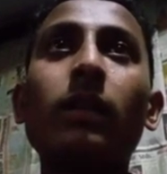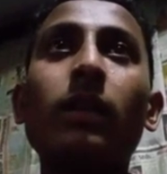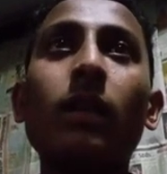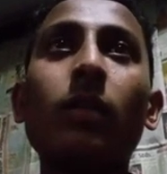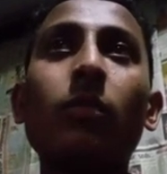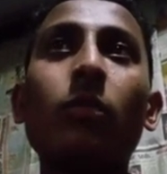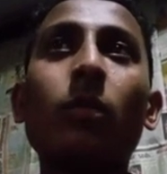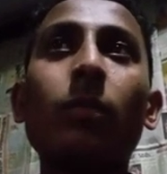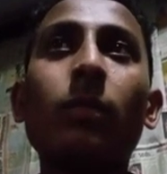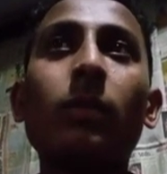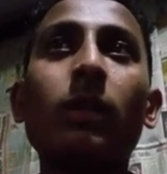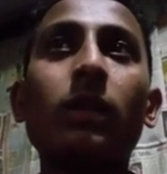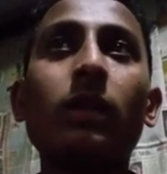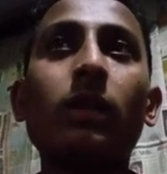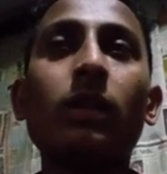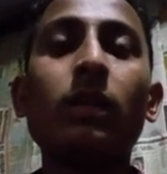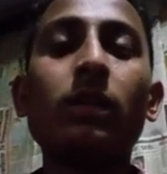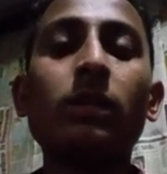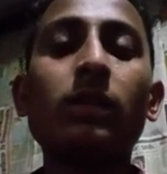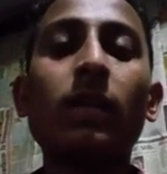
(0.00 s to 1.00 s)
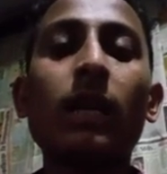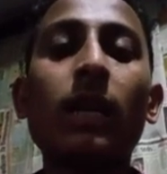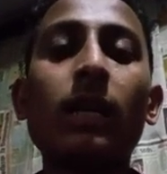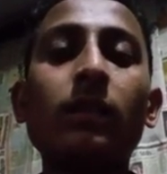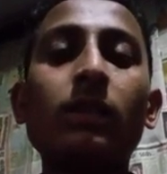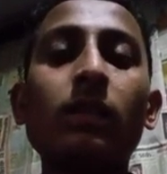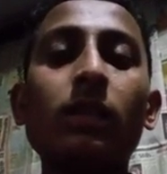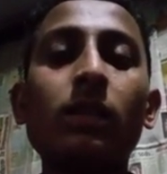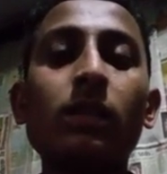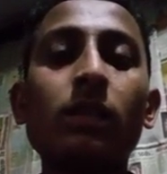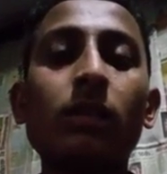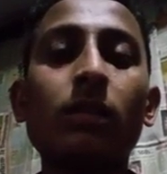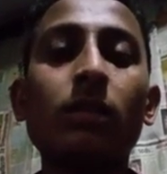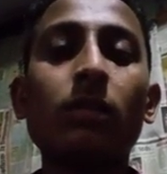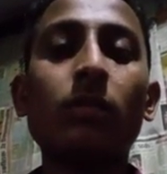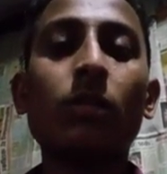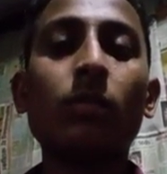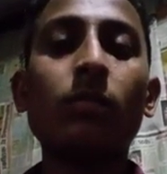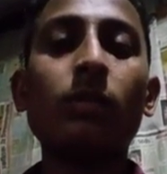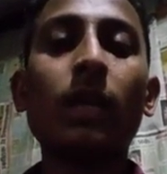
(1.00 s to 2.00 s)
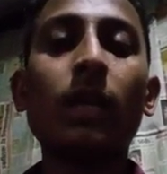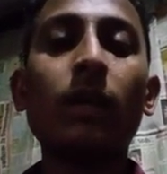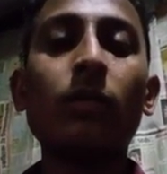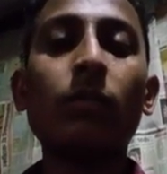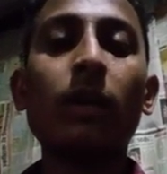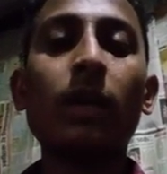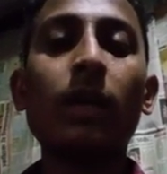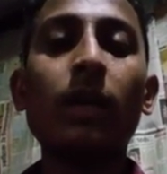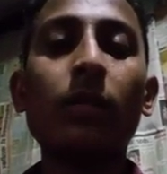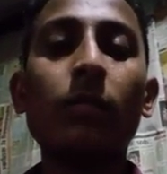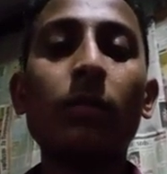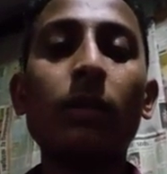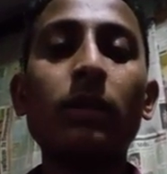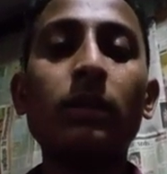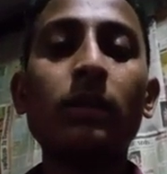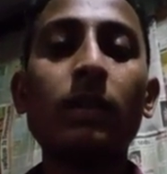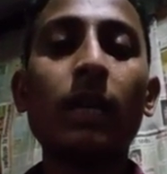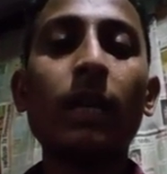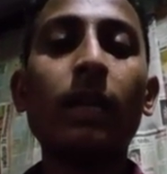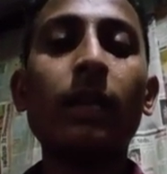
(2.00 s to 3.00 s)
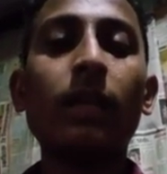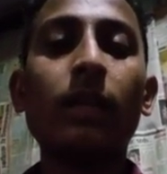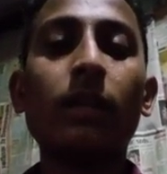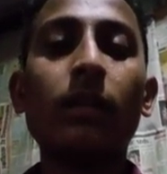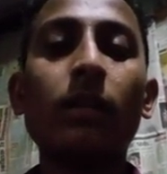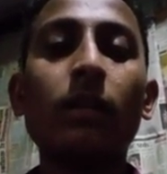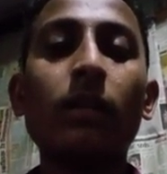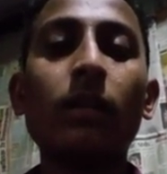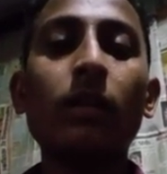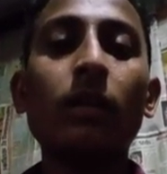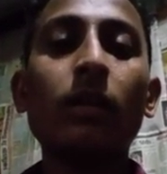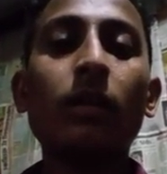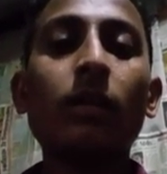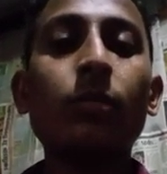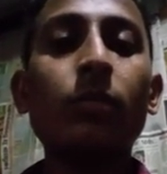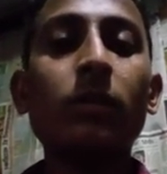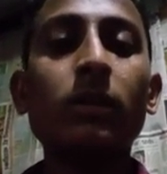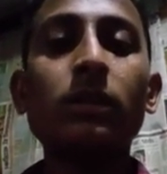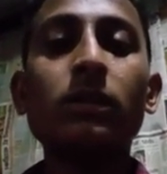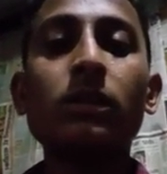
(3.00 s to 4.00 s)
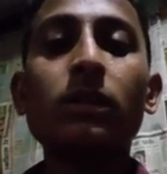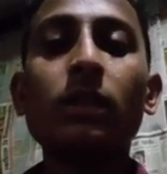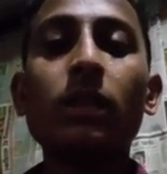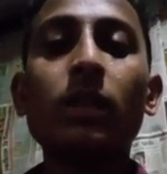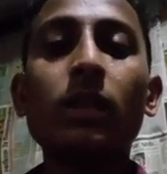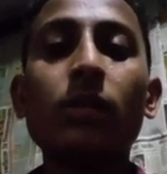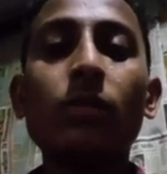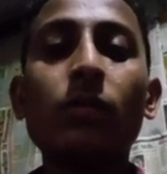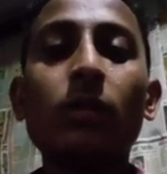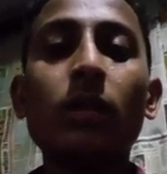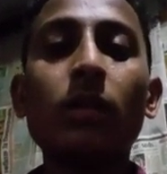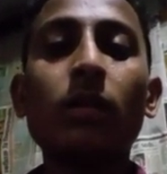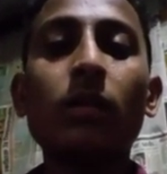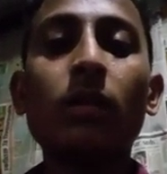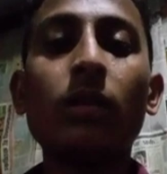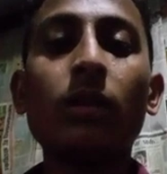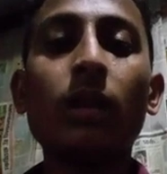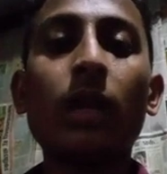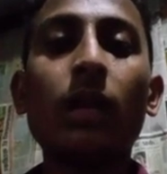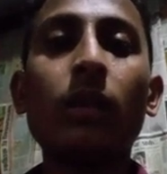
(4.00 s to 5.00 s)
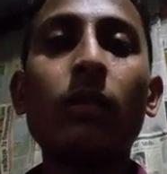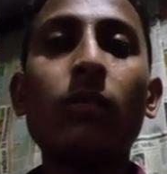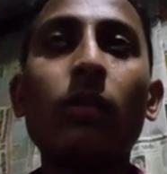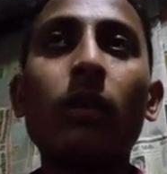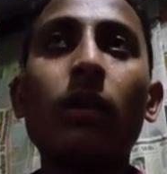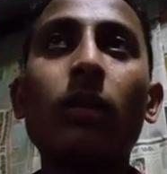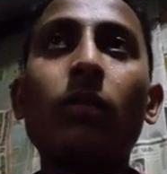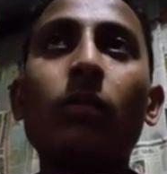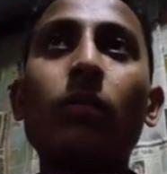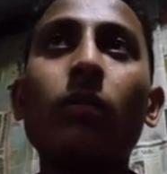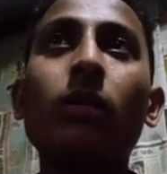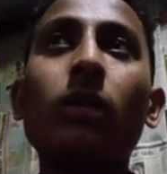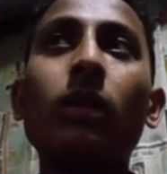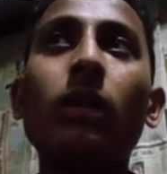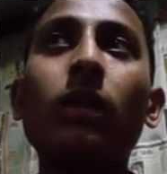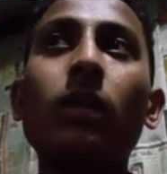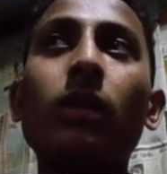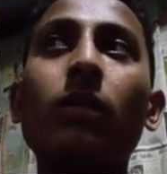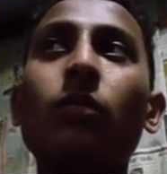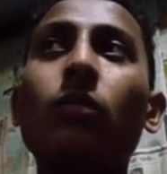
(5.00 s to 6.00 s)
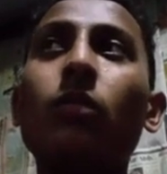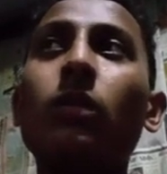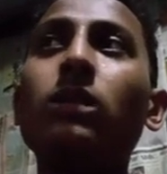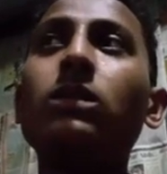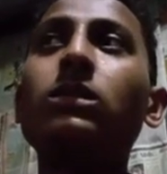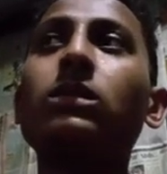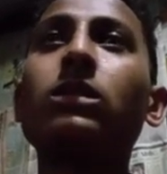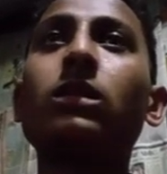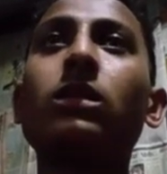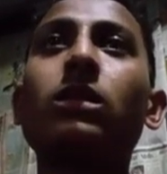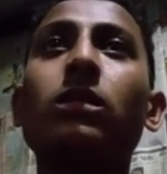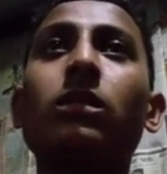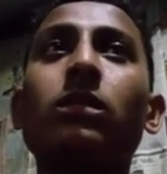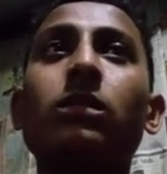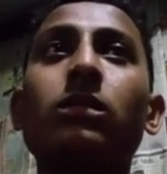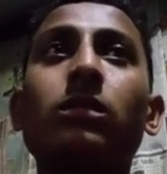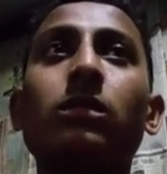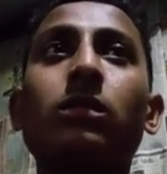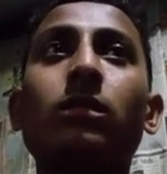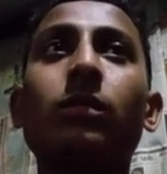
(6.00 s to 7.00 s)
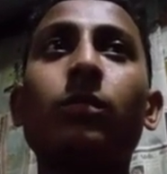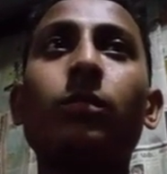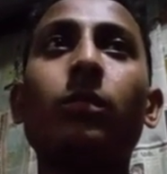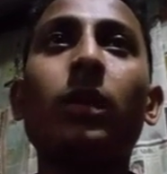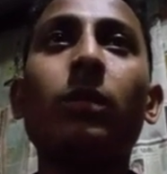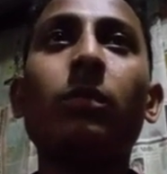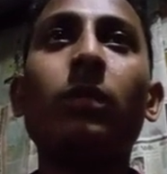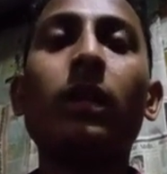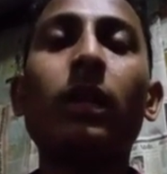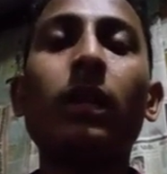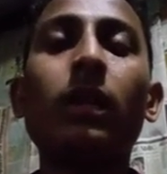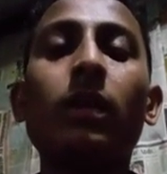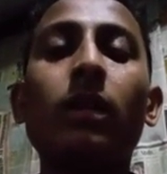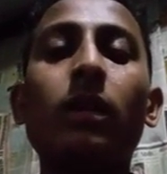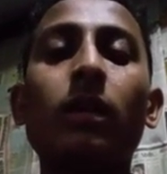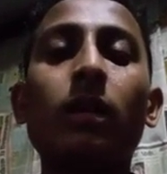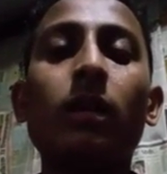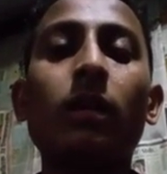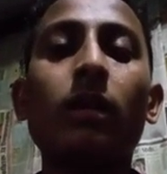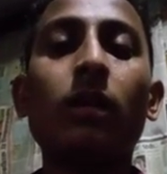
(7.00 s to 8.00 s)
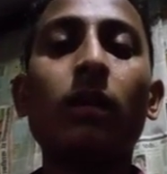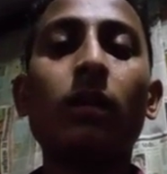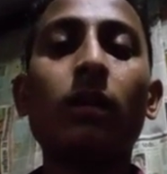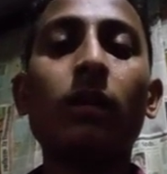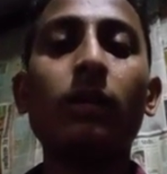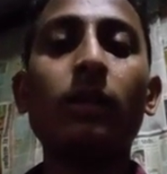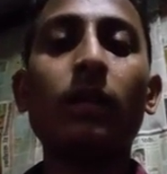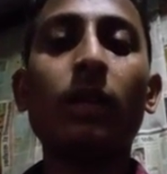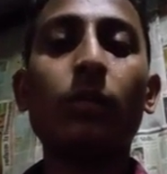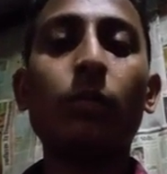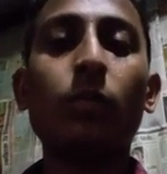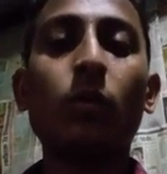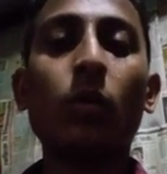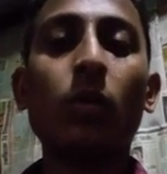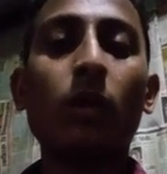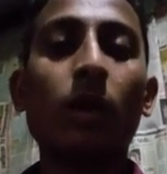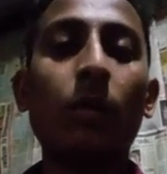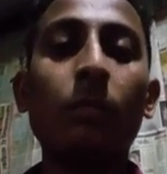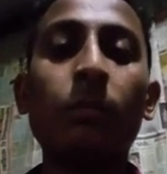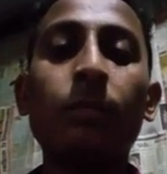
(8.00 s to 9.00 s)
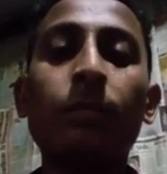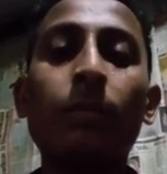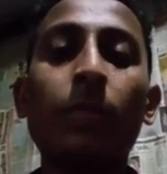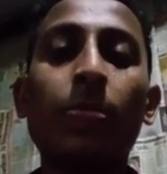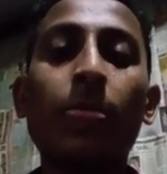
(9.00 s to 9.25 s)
the time of its initialization of that variable static. Means it will acquire only once memory in that program